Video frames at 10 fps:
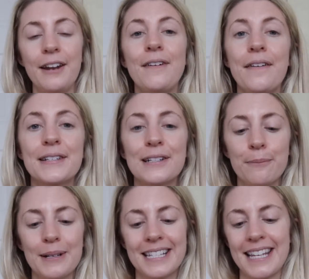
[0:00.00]
And I found this
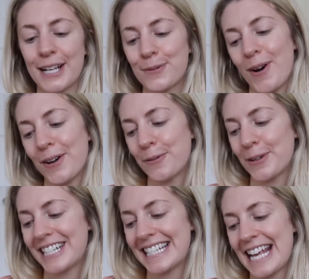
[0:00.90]
little Blistex one,
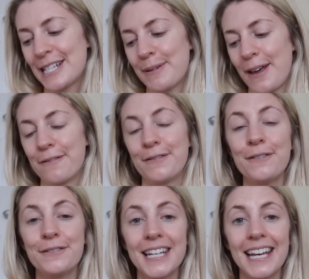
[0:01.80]
which is SPF
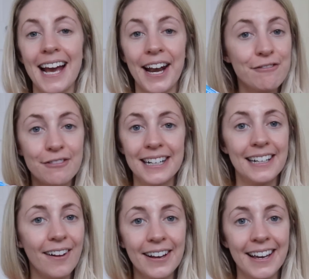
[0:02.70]
50, and I
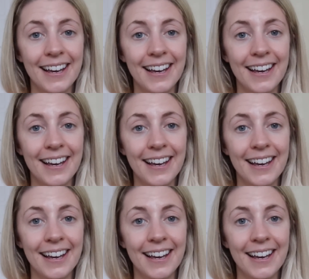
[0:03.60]
really like